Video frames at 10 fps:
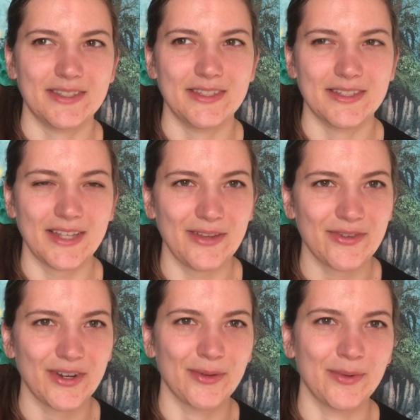
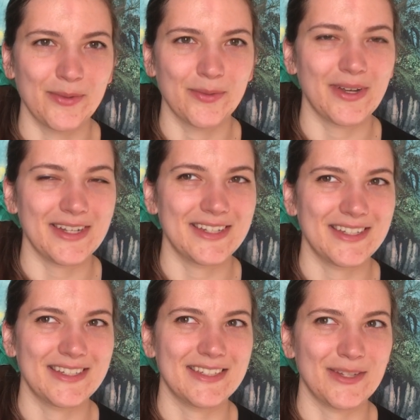decipher what
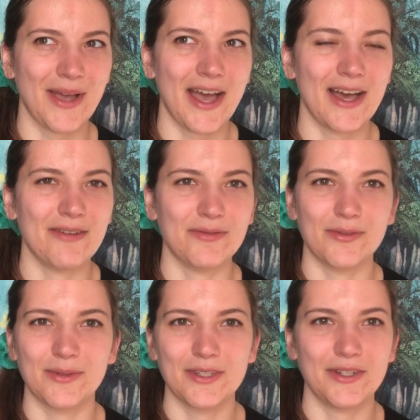you have or
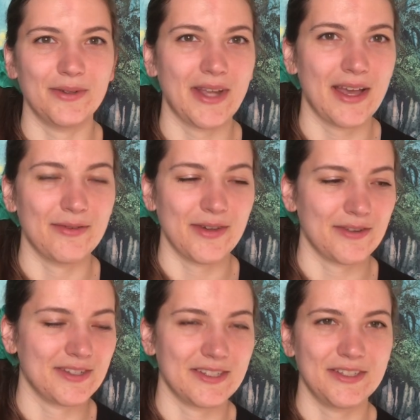what you don't have,
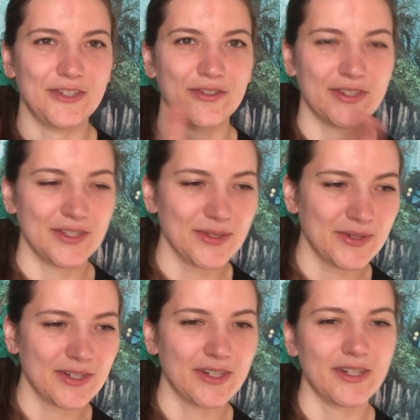whether it's a seizure
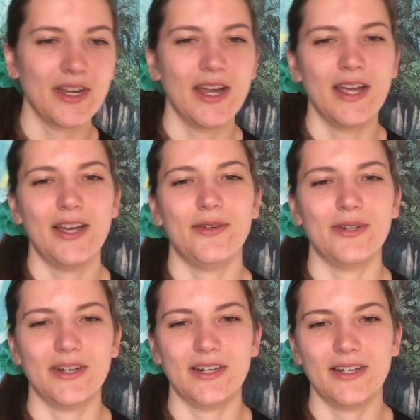disorder
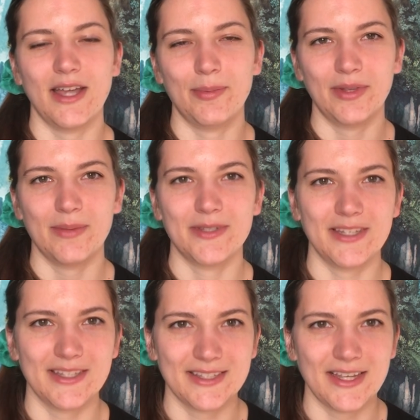or
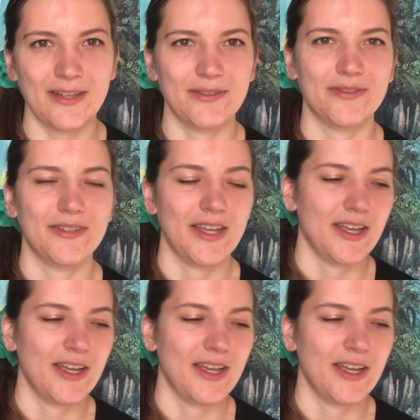epilepsy itself.